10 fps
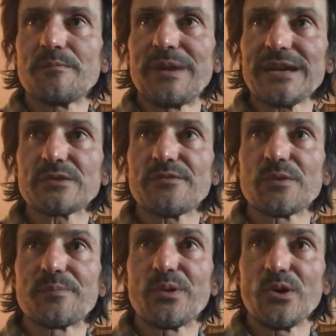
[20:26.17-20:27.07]
part of
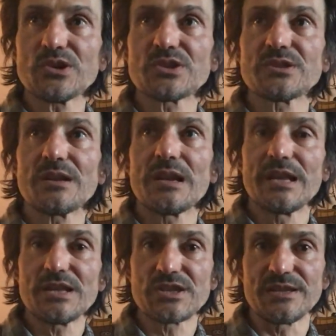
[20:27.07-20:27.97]
the Porsche
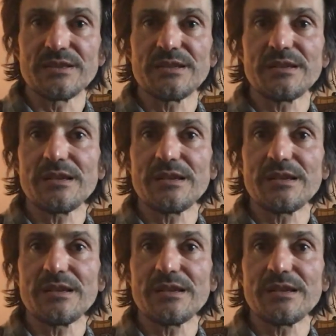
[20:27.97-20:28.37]
legend.